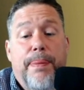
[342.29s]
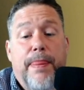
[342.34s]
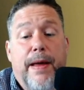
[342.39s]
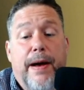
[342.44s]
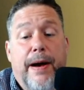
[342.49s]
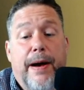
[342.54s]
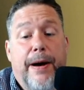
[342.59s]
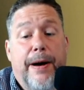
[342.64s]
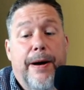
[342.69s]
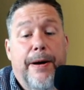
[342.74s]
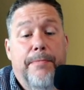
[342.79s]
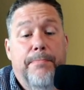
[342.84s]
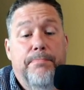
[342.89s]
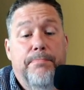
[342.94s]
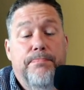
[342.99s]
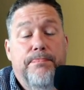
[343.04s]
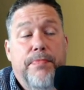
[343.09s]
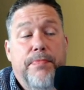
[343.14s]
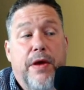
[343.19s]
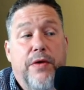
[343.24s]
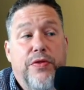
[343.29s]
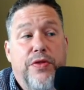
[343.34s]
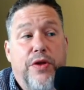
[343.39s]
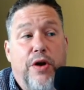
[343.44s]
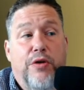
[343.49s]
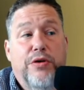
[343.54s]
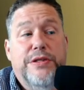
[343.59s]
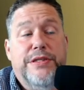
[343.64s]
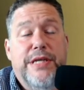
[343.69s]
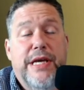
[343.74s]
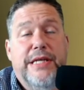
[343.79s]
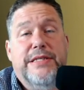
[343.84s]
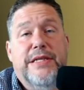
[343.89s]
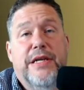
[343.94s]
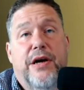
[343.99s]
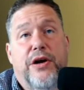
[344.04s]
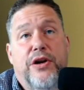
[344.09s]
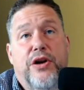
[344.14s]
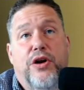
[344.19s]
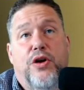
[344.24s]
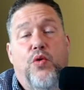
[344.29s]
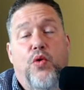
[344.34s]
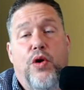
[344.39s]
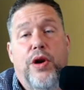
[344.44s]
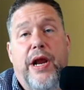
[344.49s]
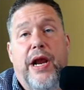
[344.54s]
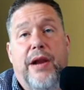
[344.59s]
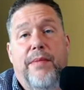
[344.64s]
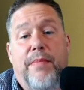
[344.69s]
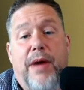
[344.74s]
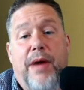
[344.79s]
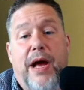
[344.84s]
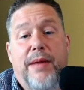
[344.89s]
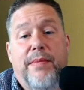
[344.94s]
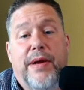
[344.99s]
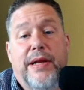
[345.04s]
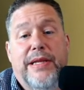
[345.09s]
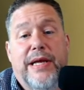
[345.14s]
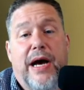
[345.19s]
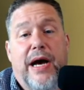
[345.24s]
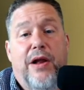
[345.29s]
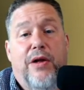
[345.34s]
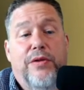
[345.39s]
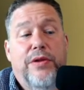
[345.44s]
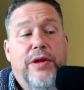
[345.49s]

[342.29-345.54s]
Third season under coordinator Mike McDonald.